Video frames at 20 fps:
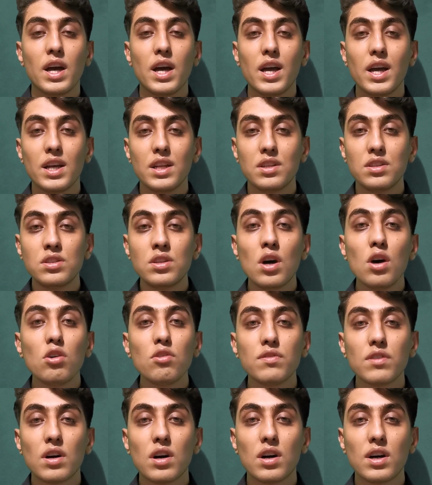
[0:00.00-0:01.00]
And
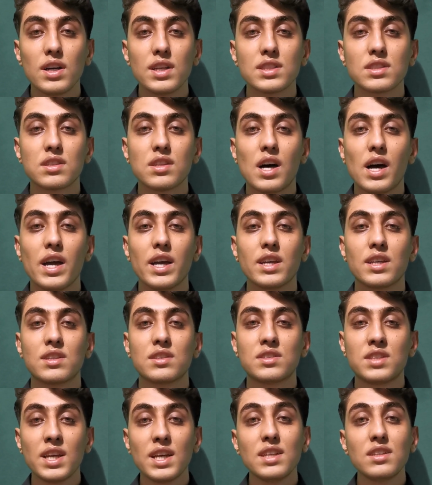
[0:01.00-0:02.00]
Nova is
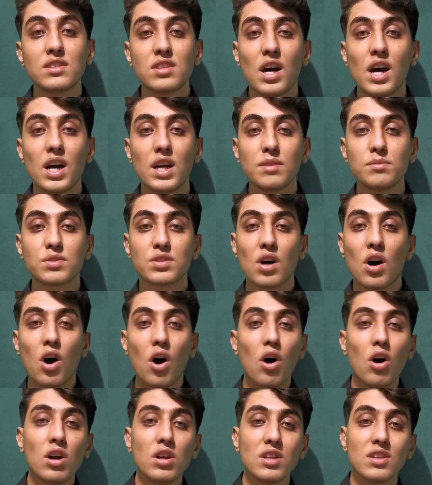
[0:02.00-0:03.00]
like 10 times
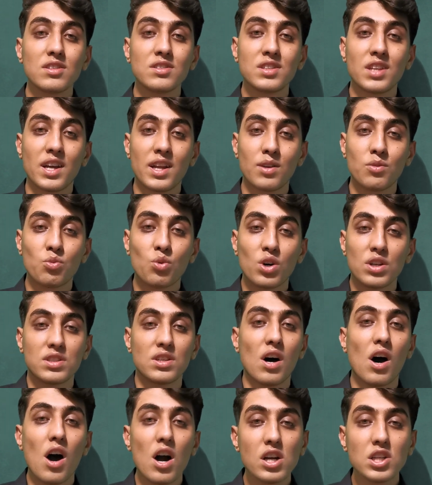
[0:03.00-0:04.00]
harder than
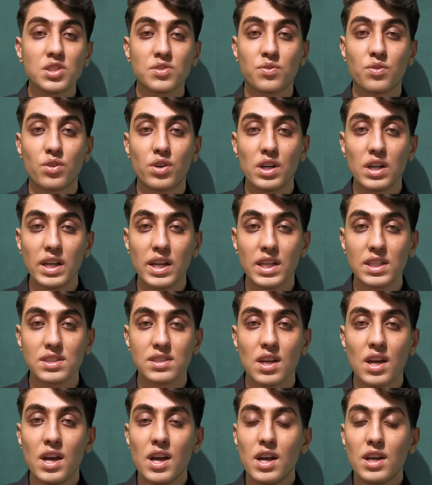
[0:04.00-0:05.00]
what Oxford is.